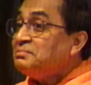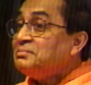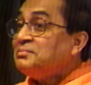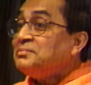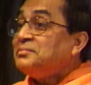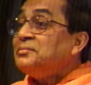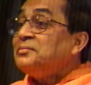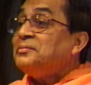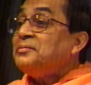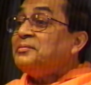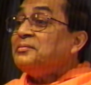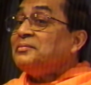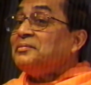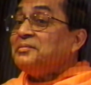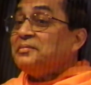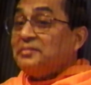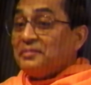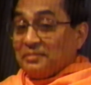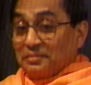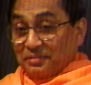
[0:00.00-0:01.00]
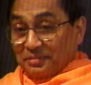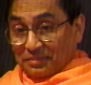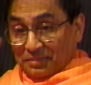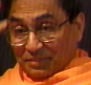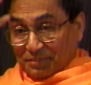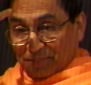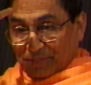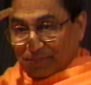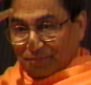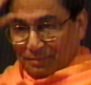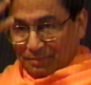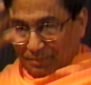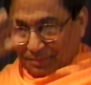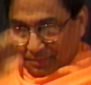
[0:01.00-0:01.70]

[no speech]